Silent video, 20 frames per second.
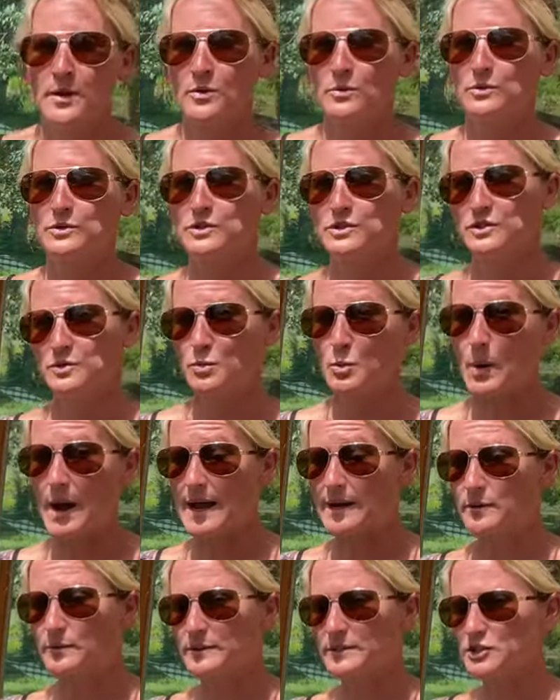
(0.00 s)
which is
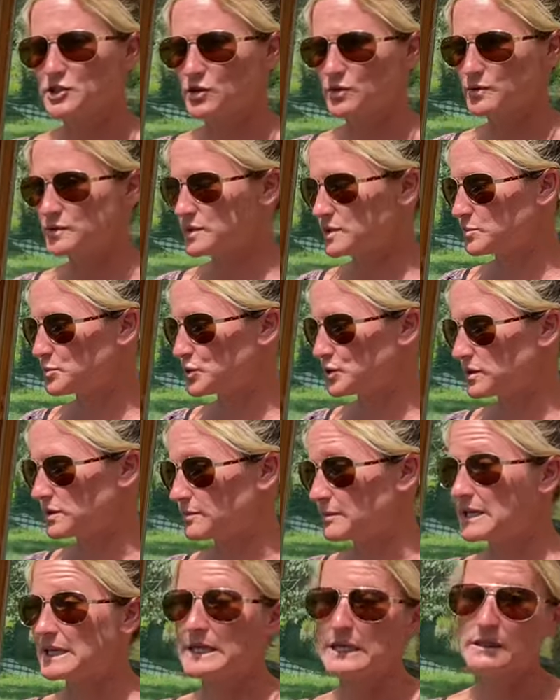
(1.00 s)
why we chose to put
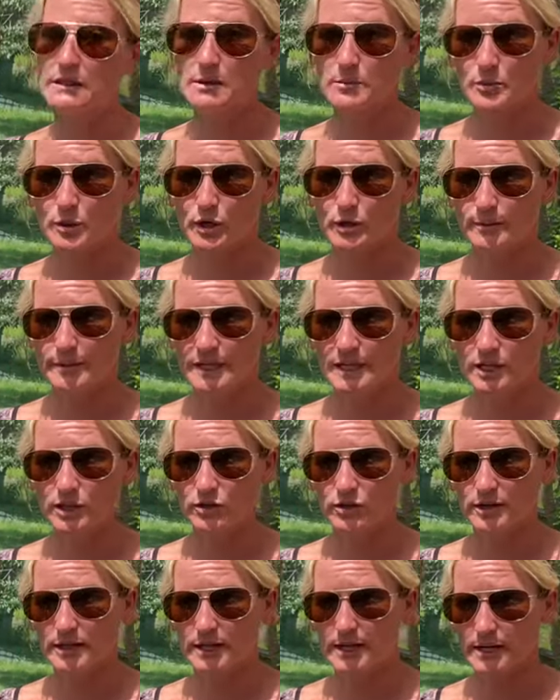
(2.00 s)
them in the permanent
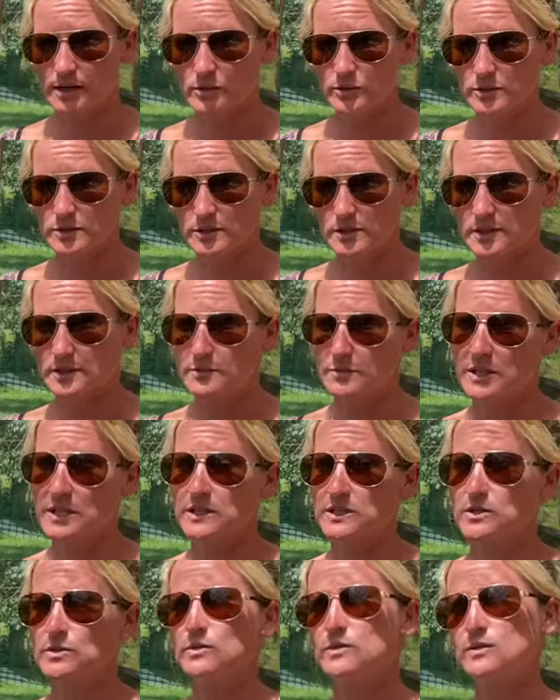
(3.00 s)
greenhouse, is
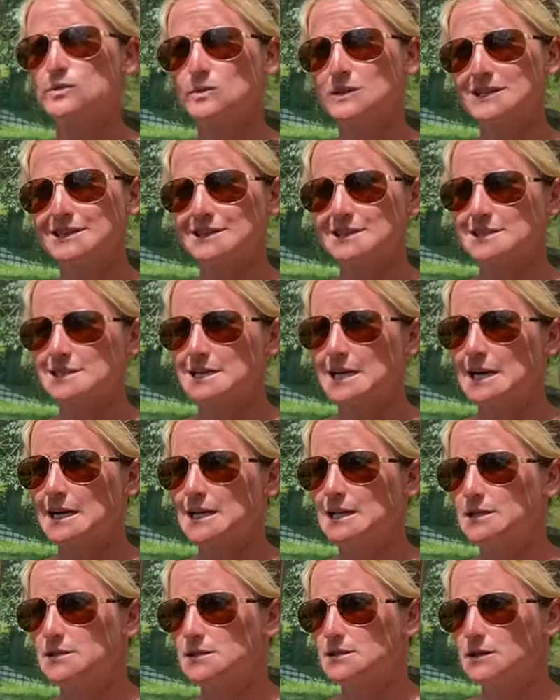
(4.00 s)
because as soon as we get the
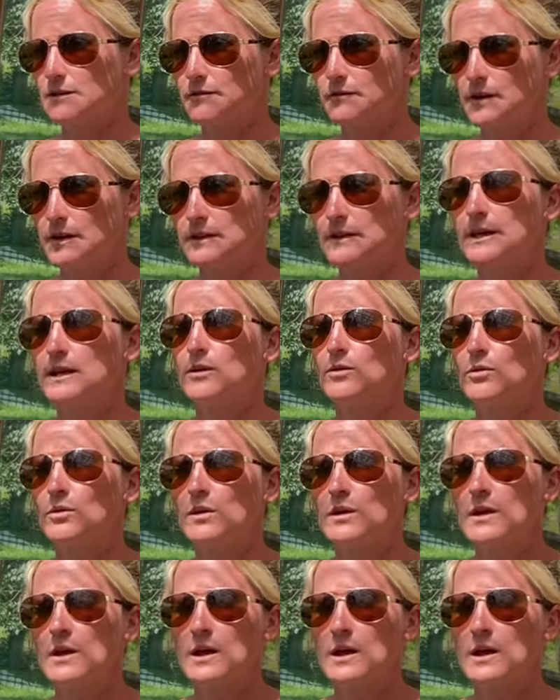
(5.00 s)
siding and stuff on, that'll